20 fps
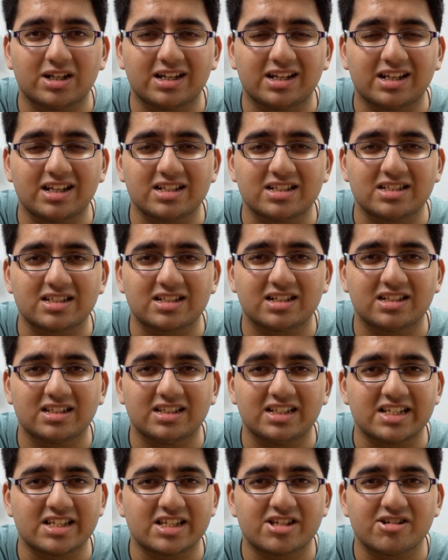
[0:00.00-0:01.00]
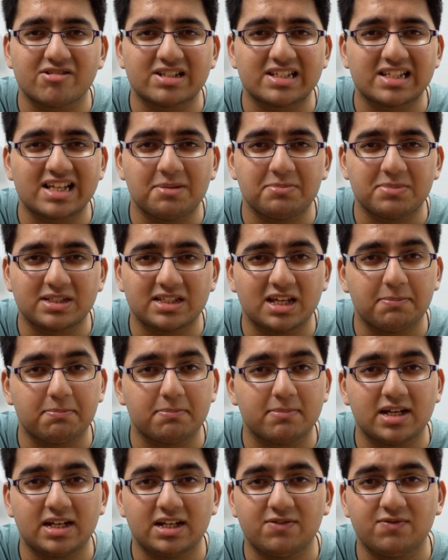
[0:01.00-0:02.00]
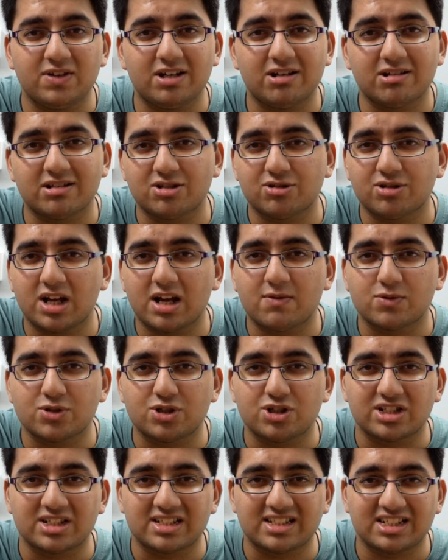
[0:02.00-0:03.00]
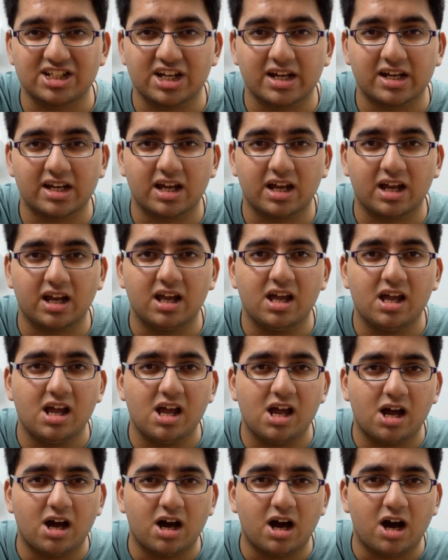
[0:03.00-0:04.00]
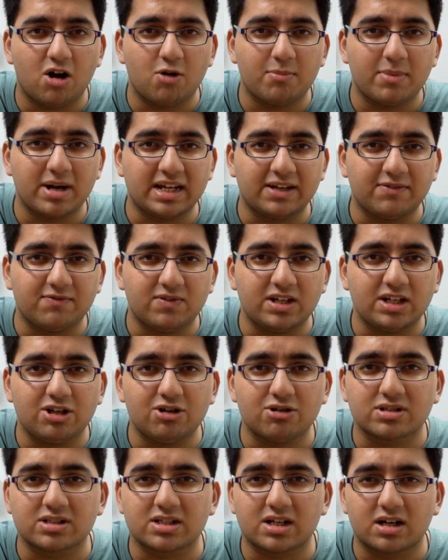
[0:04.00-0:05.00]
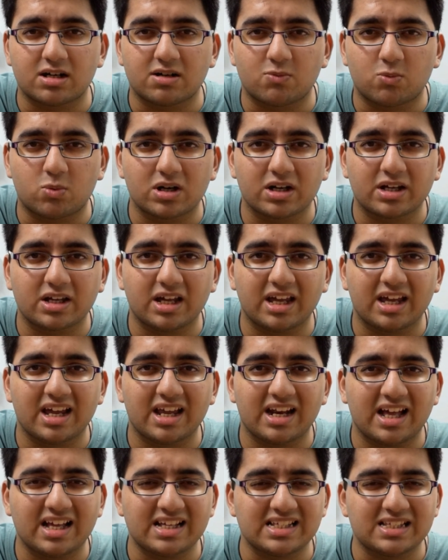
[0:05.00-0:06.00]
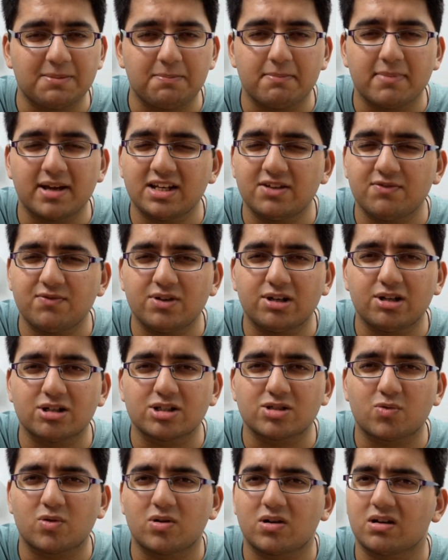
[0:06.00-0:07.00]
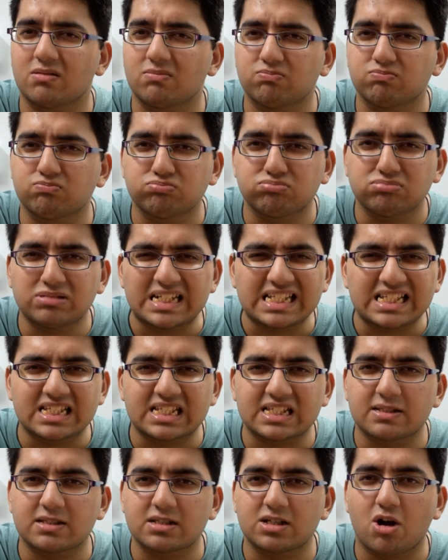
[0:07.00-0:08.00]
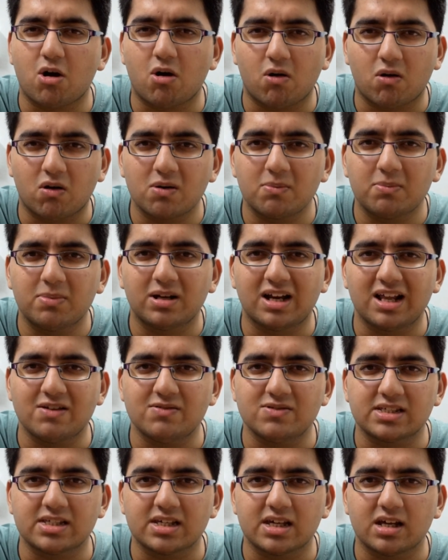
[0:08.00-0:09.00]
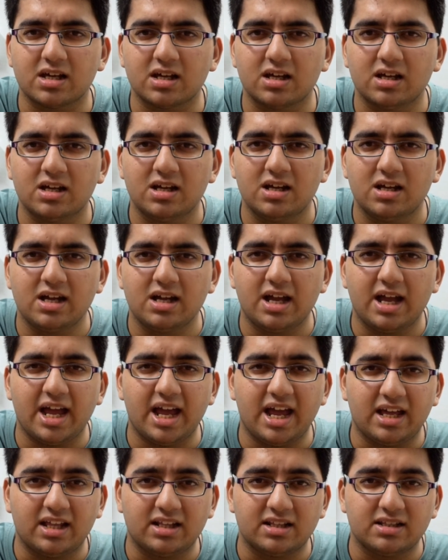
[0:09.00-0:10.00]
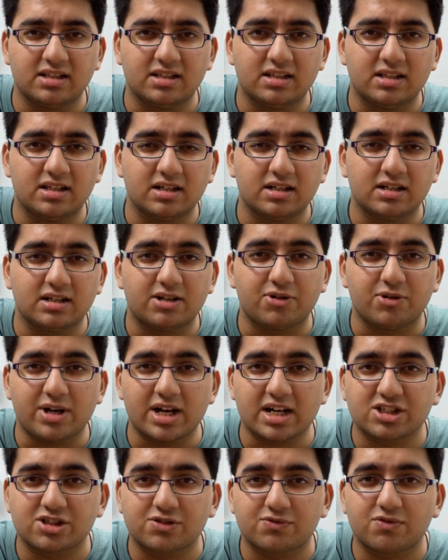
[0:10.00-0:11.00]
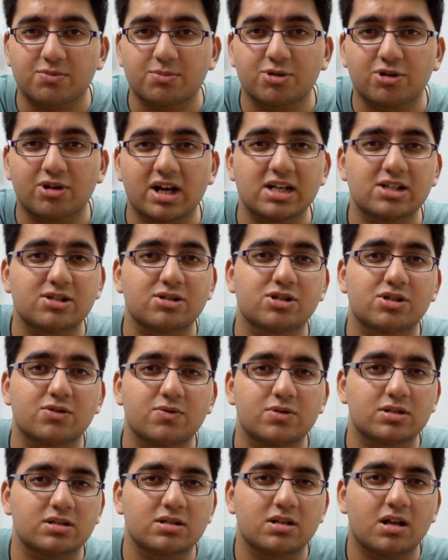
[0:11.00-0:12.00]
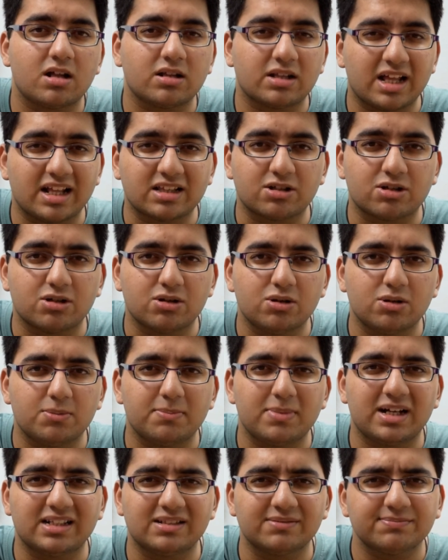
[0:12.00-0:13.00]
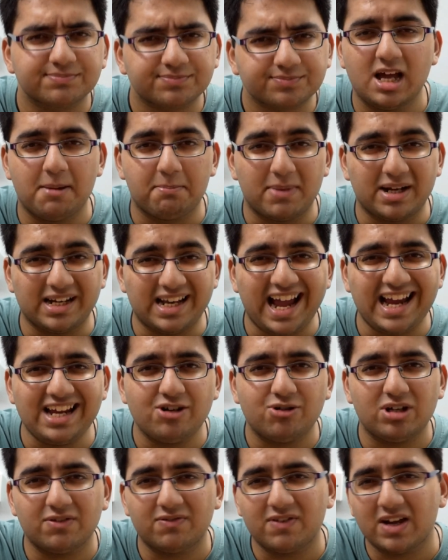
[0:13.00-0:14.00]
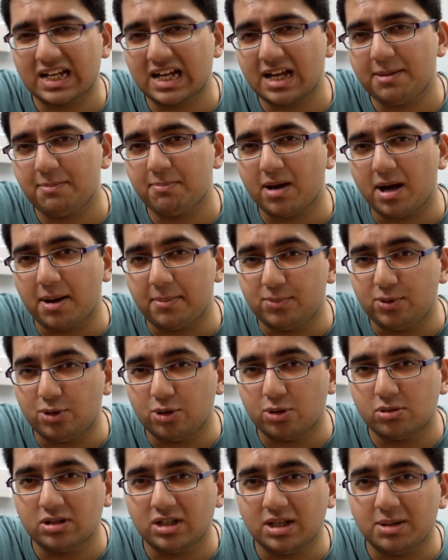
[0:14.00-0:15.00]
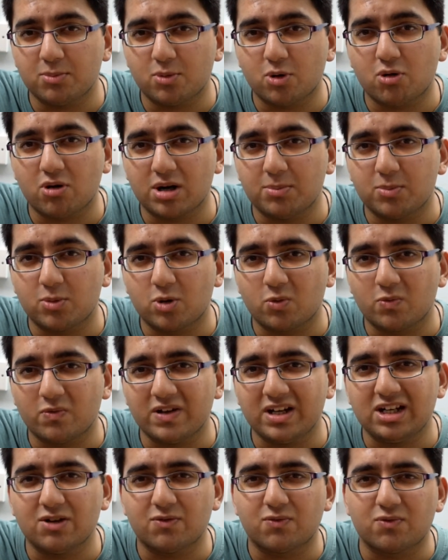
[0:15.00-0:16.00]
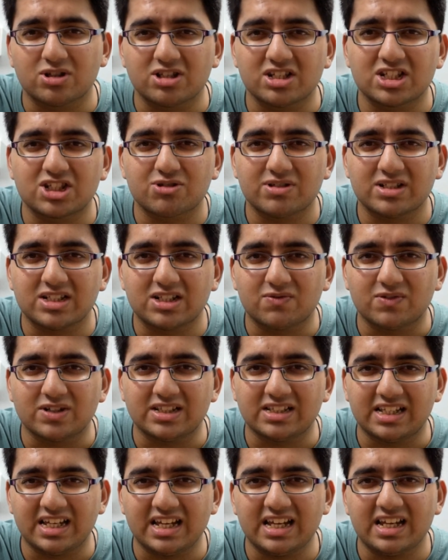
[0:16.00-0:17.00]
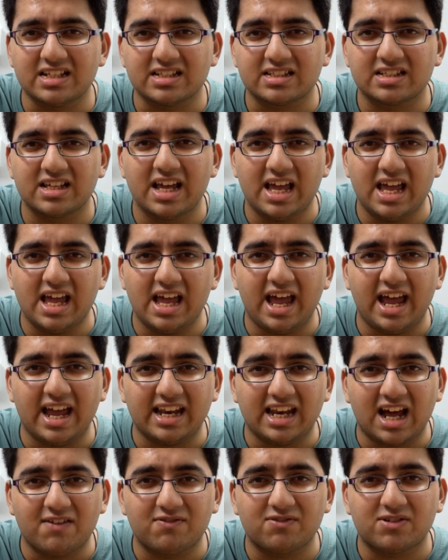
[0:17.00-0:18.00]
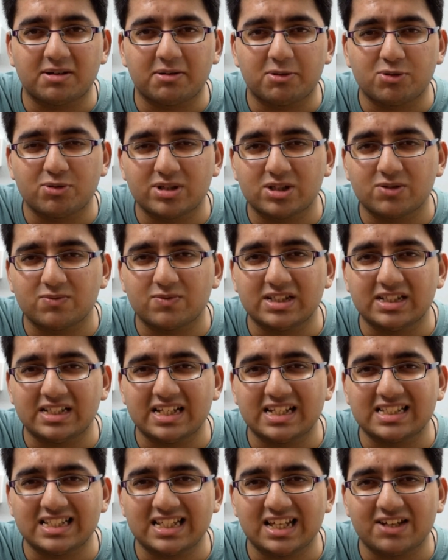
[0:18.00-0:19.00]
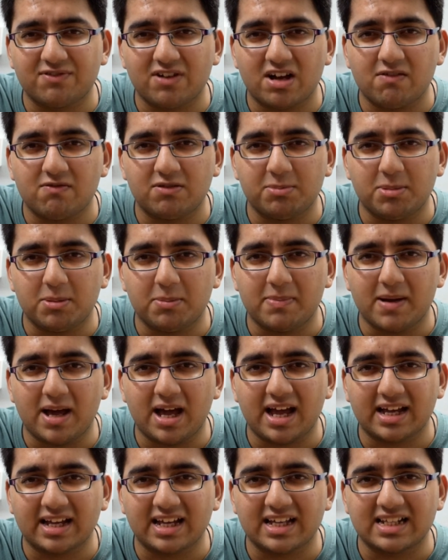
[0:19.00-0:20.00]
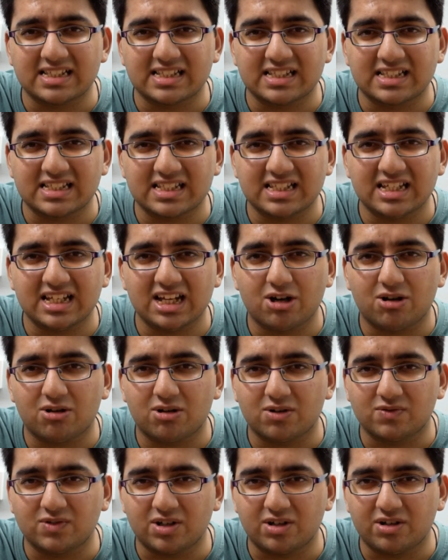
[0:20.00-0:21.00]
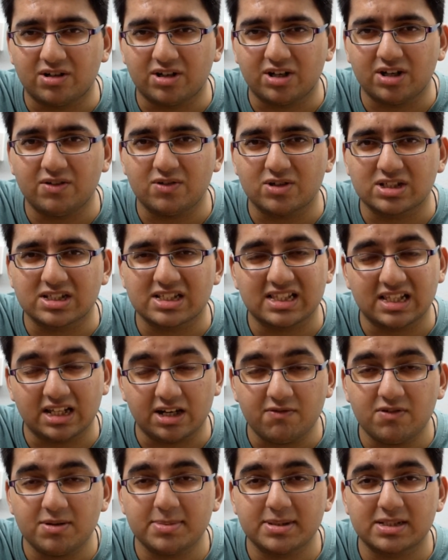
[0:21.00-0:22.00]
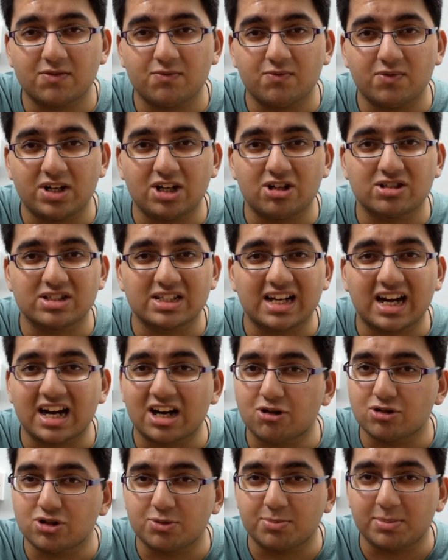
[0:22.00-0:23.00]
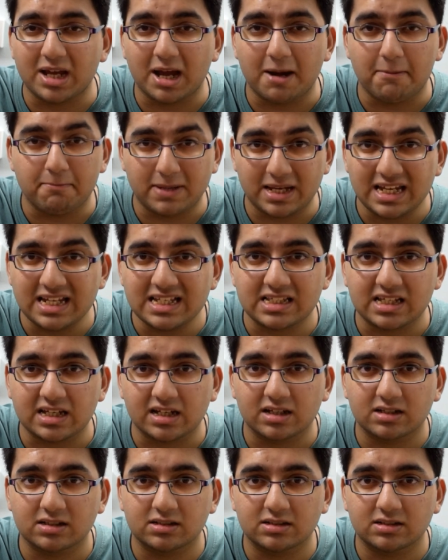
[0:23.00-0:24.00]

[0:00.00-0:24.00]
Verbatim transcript: it is this series i'm seeing many videos today i was just checking how my videos are working and i see many videos were just horrible i'd say and the reaction from you guys also was not that good but but I know if I keep uploading more and more video for this 21 days and after 21 days if I will be back and see all of the reviews there will be some videos that are going to be amazing